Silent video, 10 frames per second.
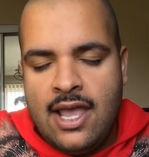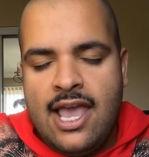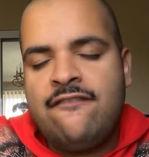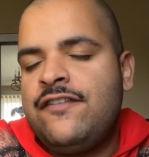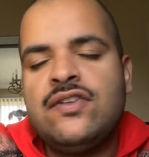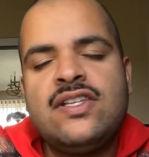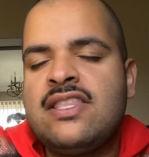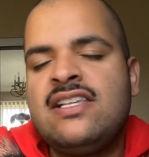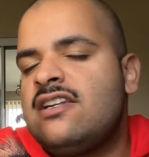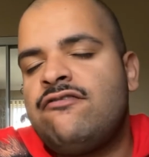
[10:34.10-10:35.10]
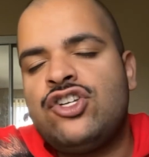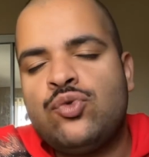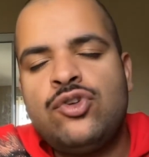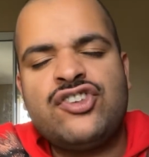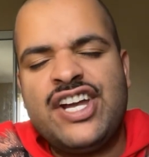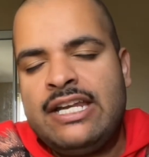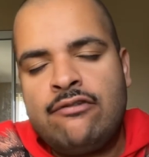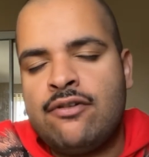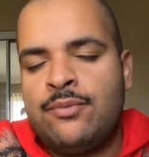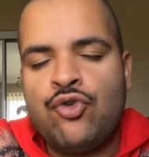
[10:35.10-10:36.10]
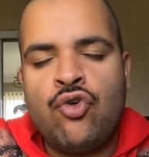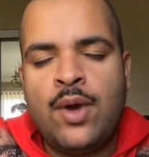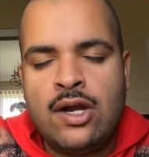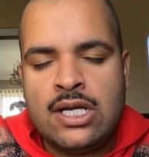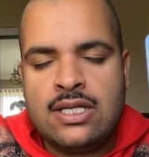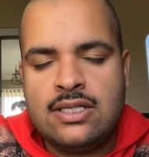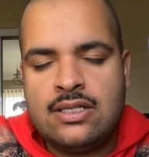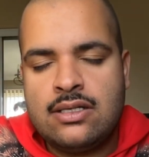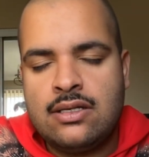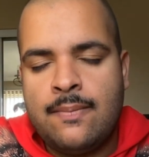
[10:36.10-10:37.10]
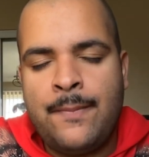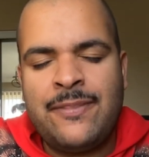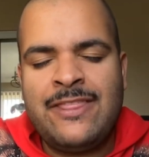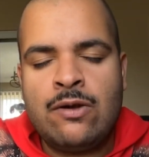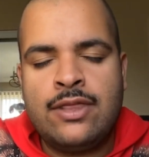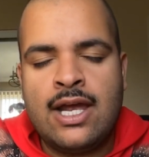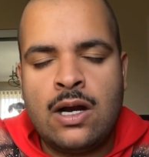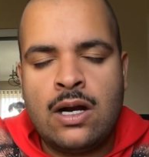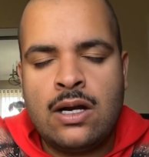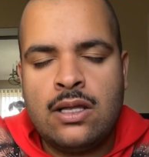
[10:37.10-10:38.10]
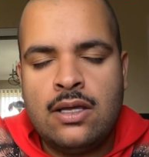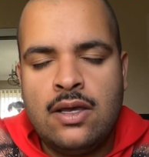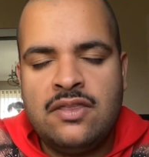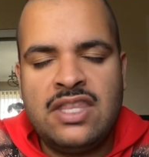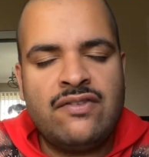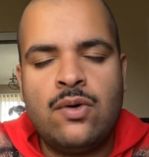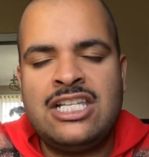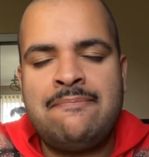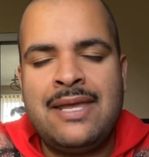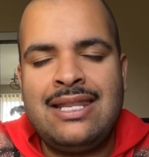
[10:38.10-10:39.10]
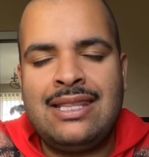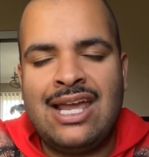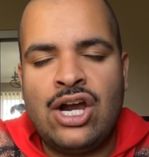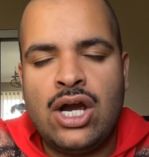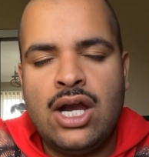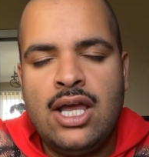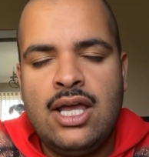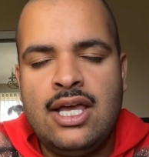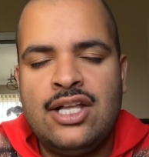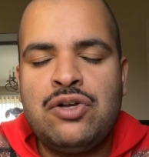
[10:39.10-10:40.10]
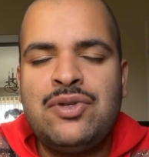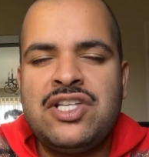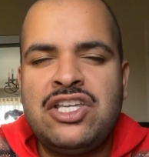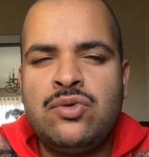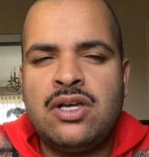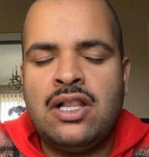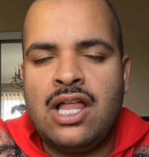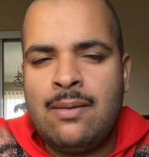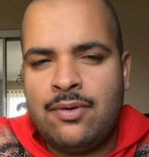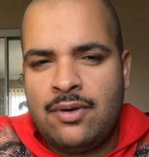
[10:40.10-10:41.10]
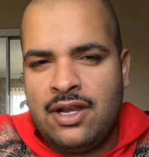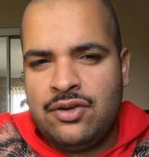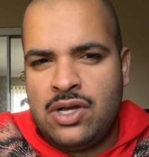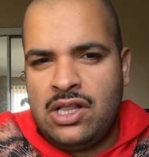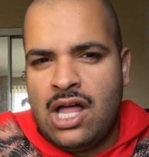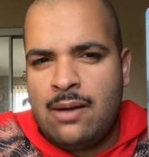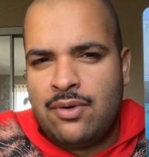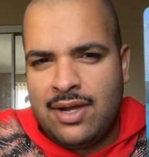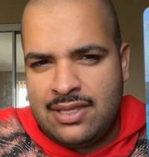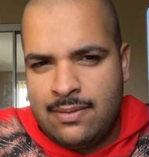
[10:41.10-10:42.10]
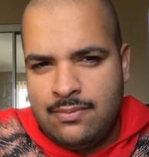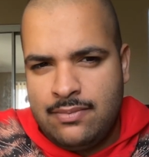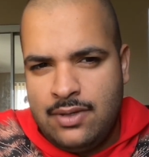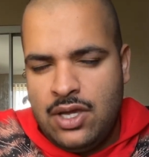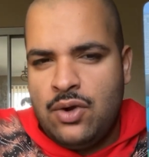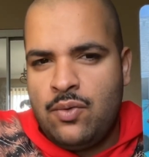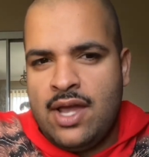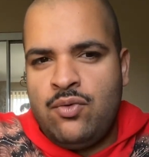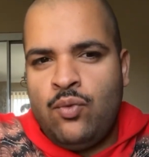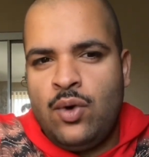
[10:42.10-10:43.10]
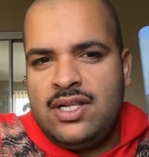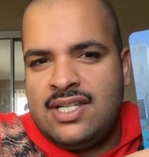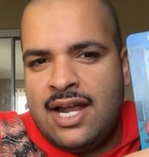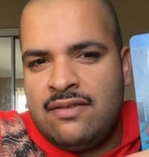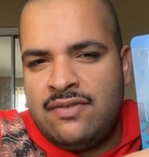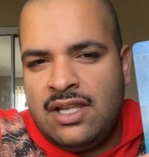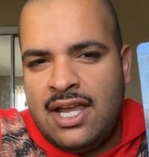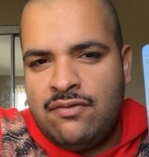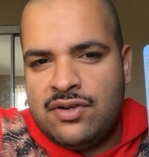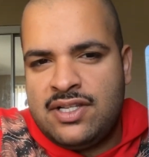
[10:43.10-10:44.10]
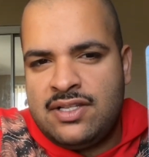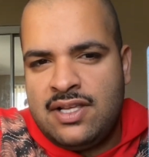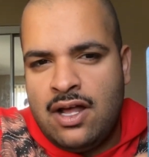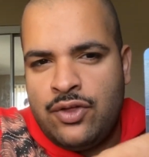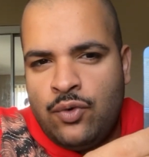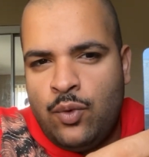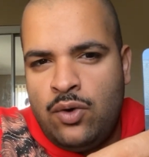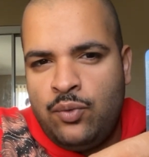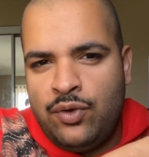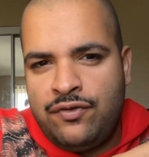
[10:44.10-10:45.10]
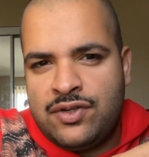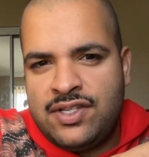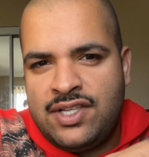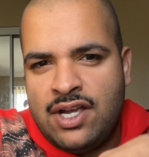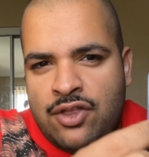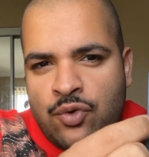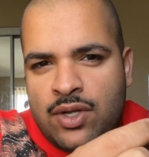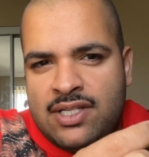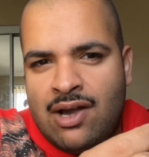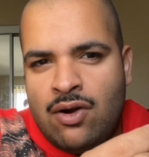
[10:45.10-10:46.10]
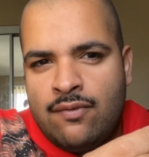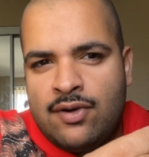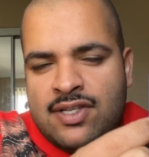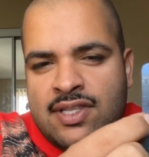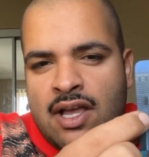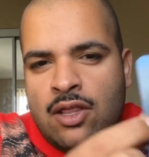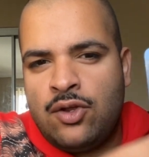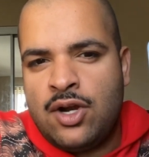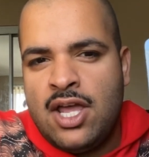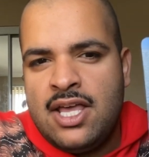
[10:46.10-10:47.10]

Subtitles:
It feels like these individuals are hidden from your awareness, but they're there. They've always been there. It's almost like you conglomerate them, right? One side of the land versus the other, one wolf versus the other, one tower versus the other.